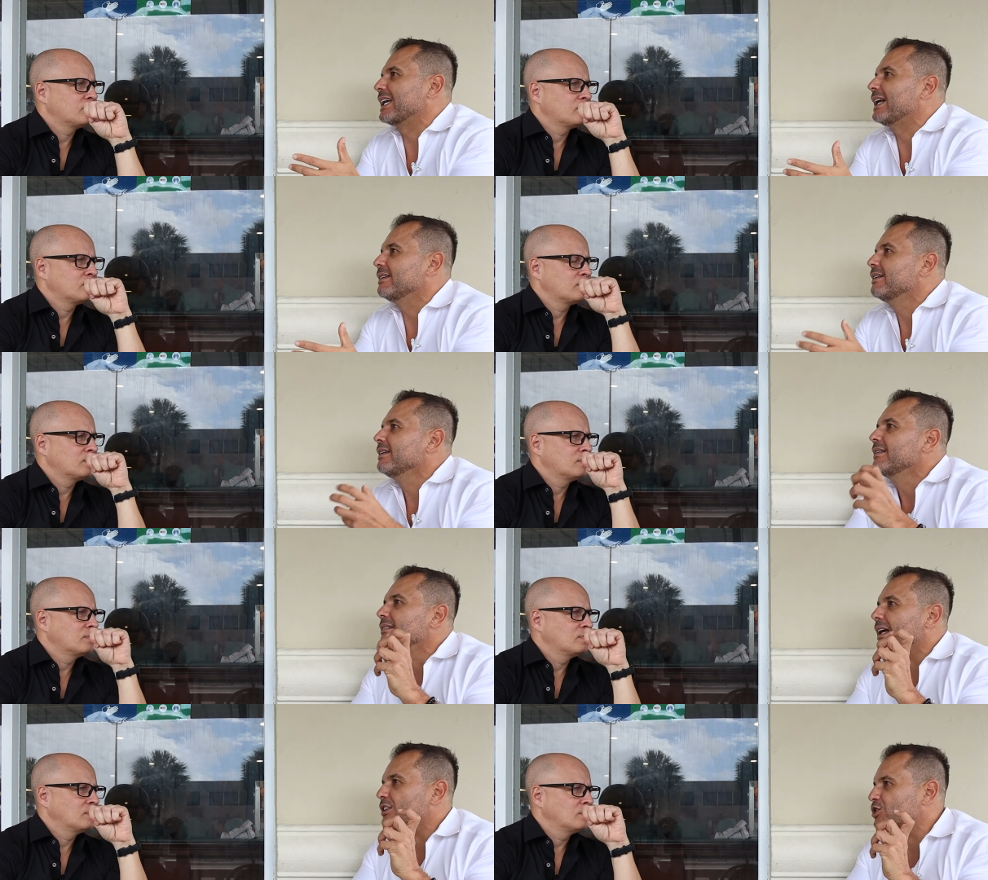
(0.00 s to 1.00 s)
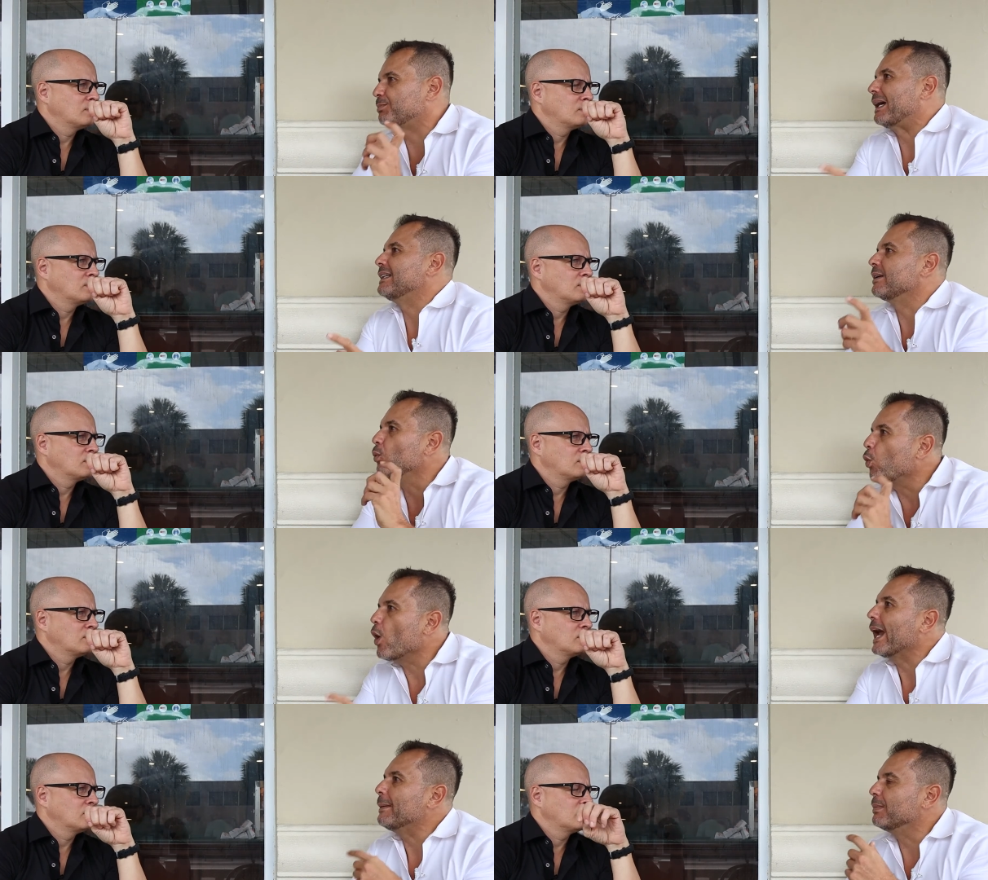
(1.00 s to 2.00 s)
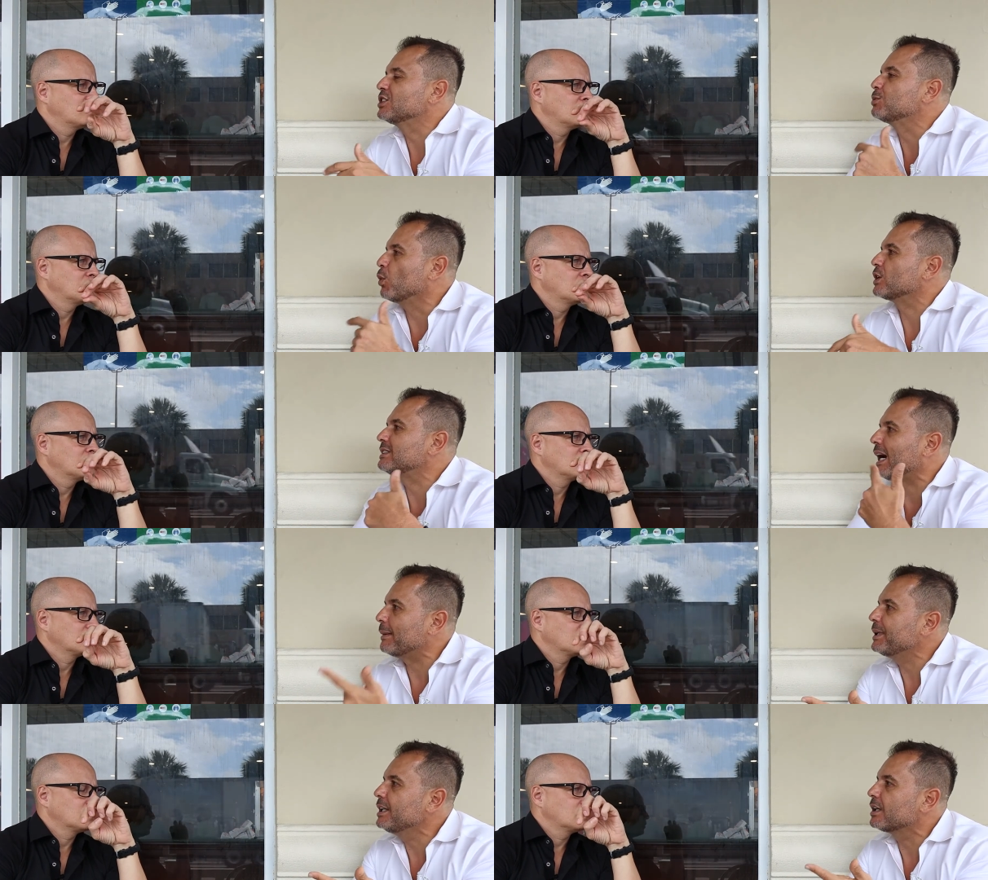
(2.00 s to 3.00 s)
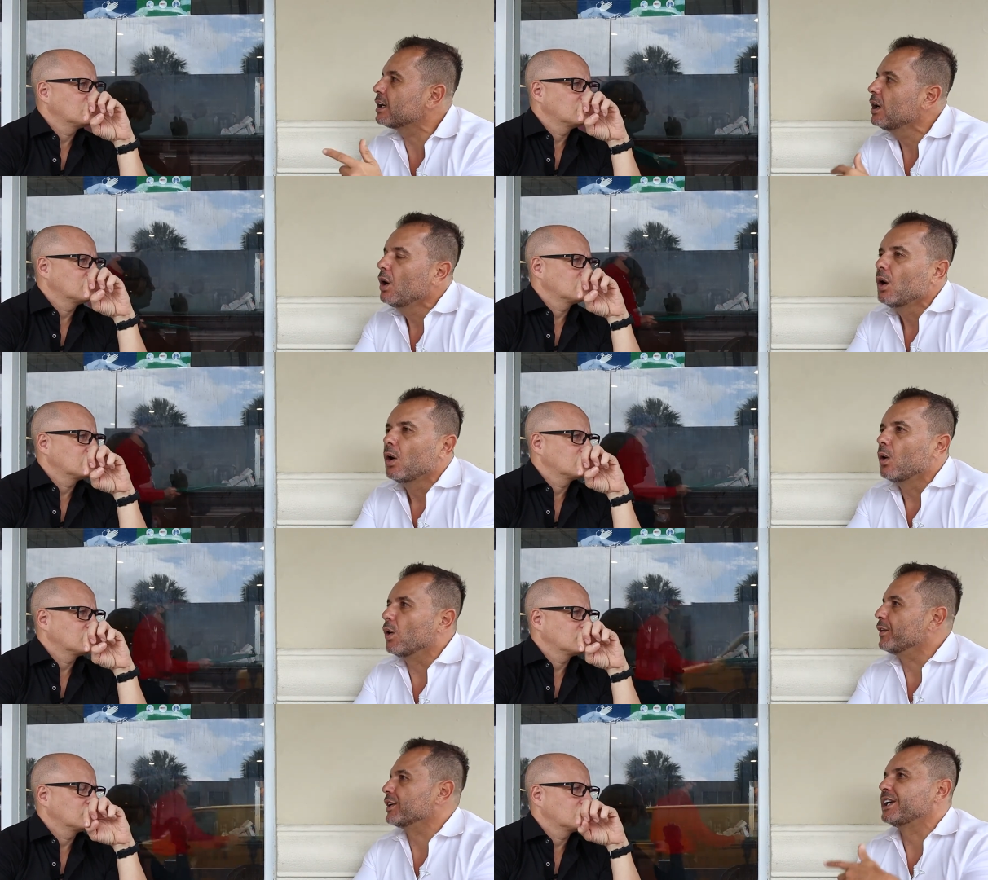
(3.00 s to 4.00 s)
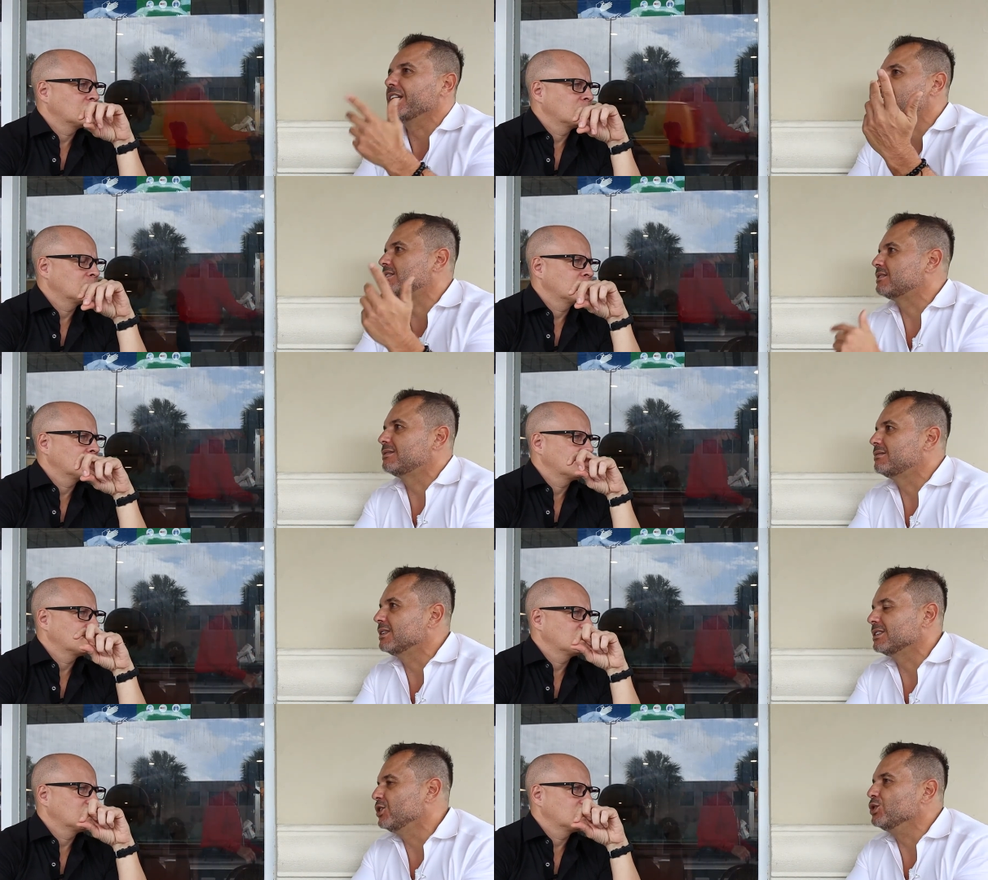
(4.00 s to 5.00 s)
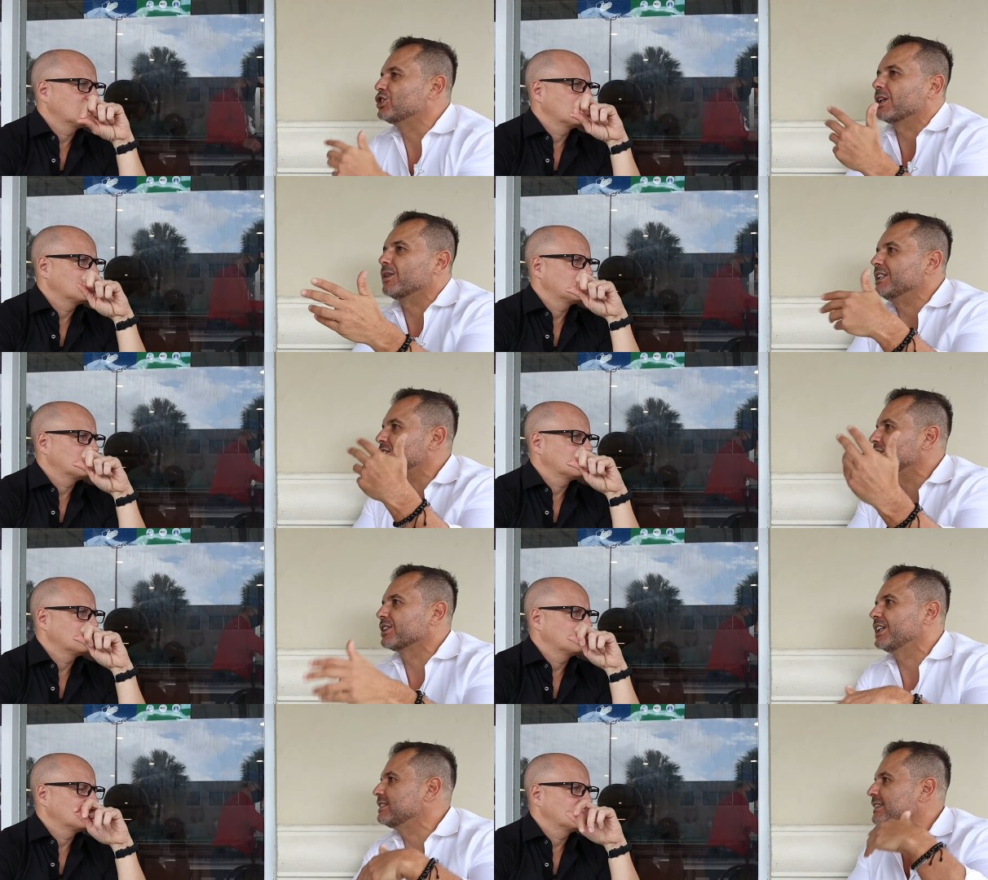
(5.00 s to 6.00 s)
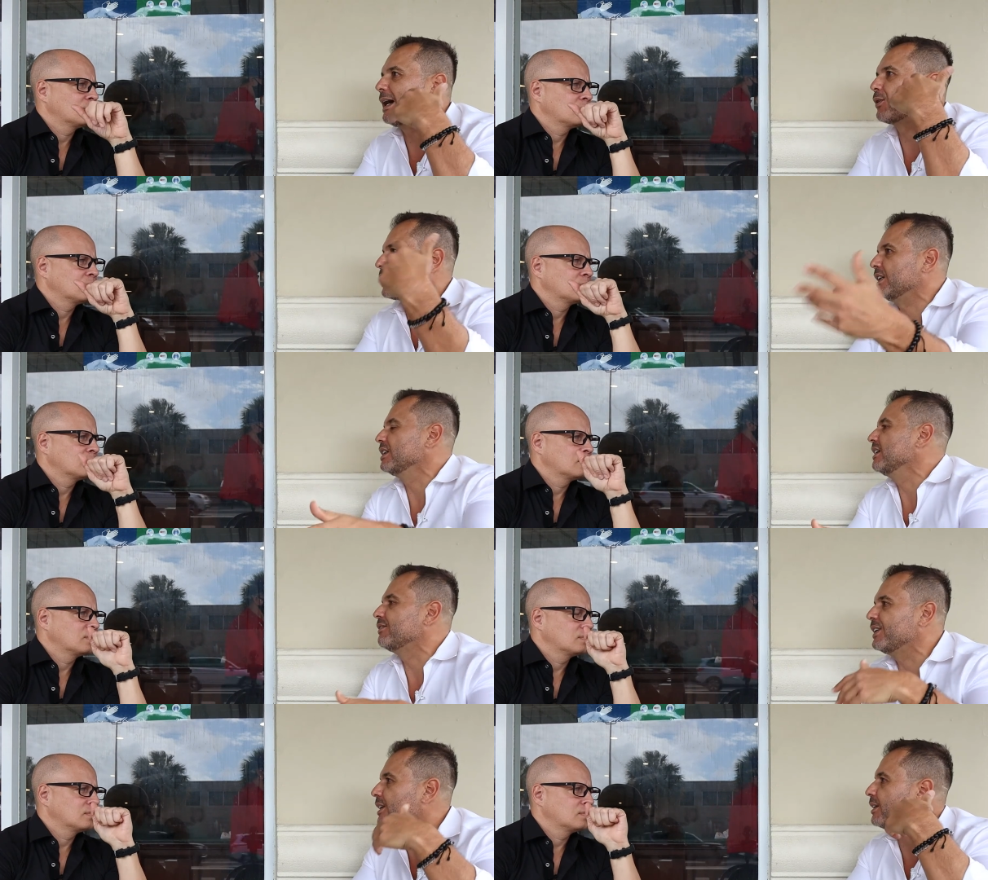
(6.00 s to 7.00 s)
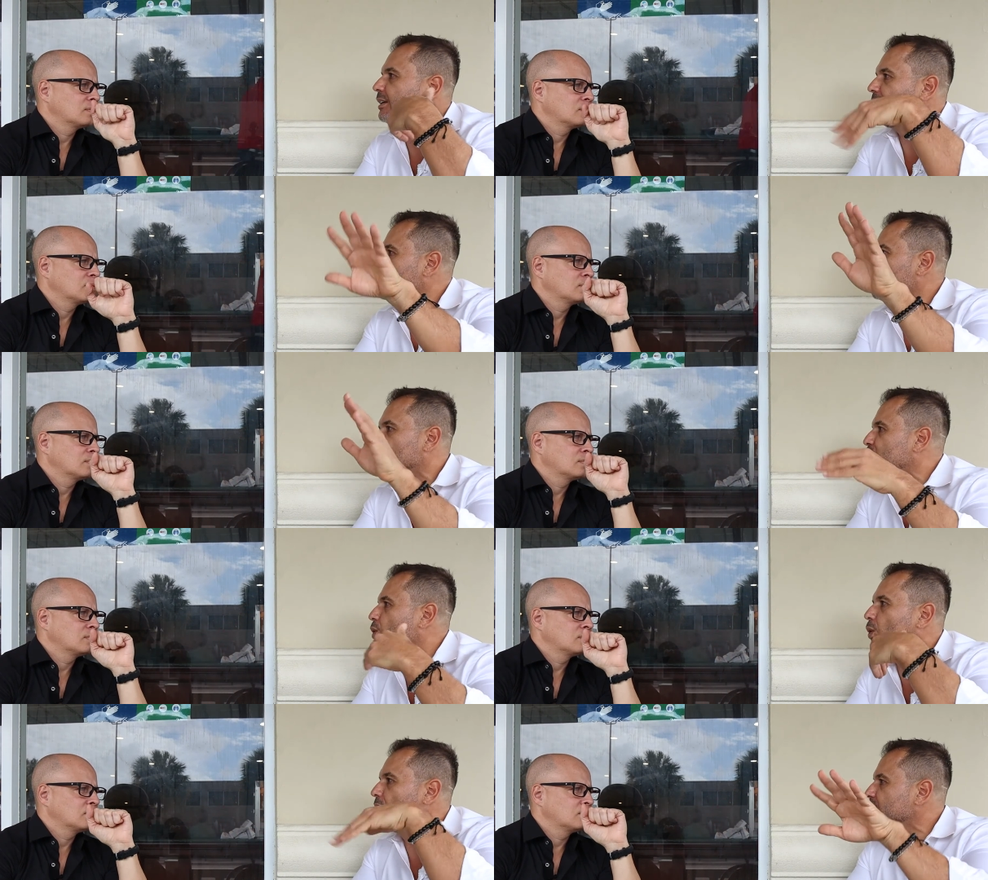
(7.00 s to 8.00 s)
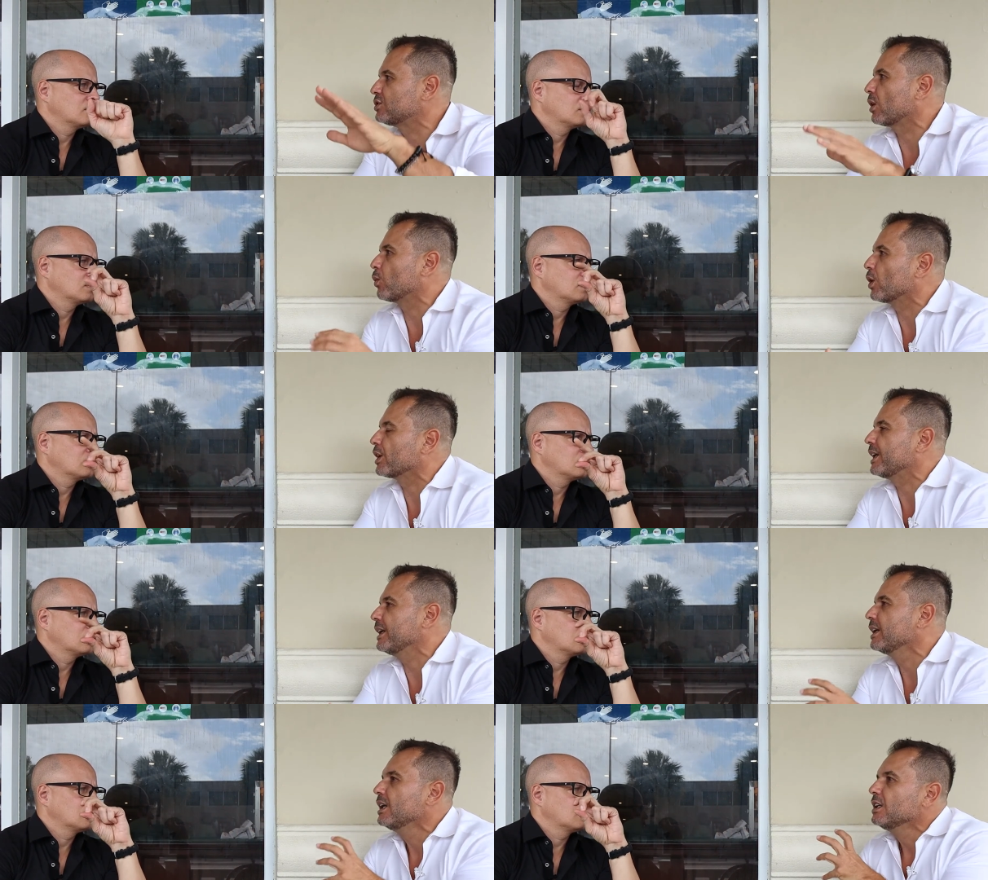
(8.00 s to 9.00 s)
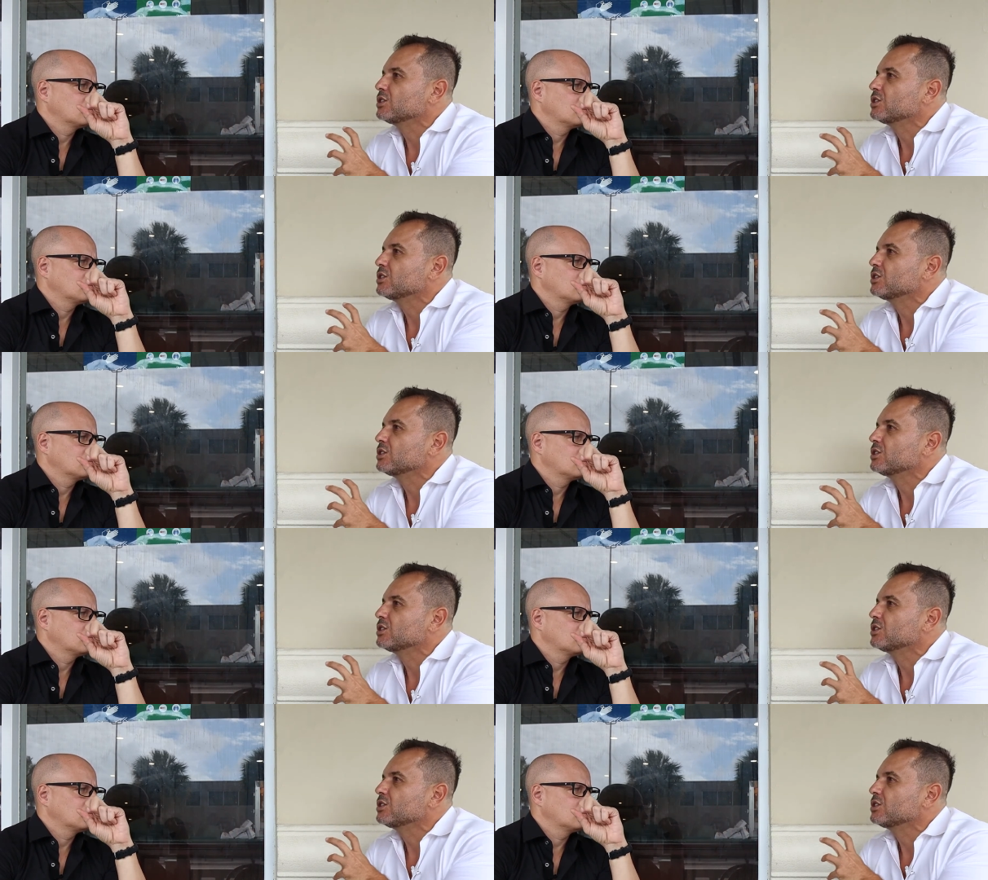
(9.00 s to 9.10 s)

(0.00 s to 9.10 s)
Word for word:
Speaker 1: again, they are spending way much more time here, or their kids, the new generation, their kids now are going to live here and go to school and start working.